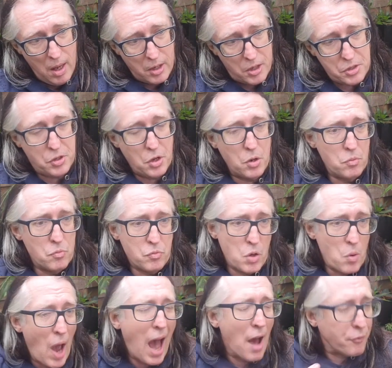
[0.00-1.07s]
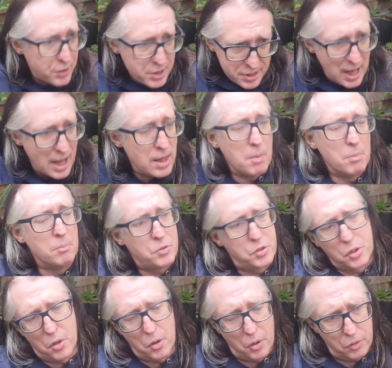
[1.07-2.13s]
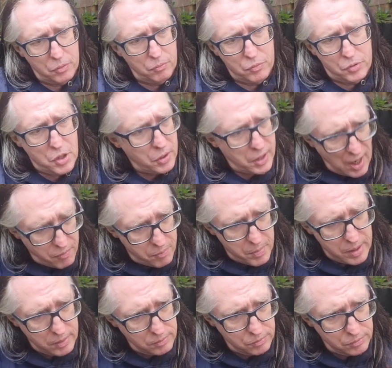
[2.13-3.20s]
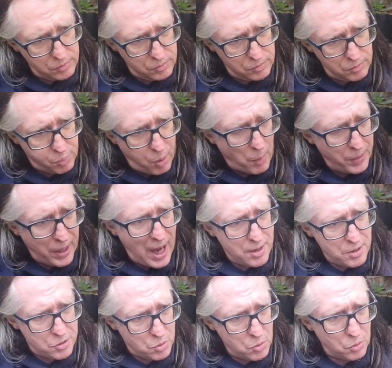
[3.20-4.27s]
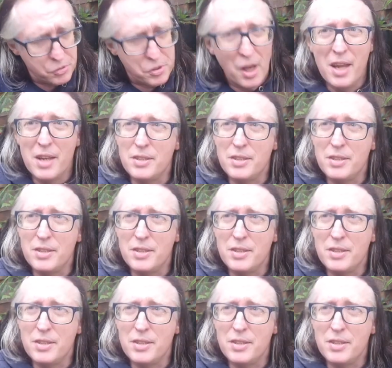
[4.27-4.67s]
because you have to send them to government propaganda schools.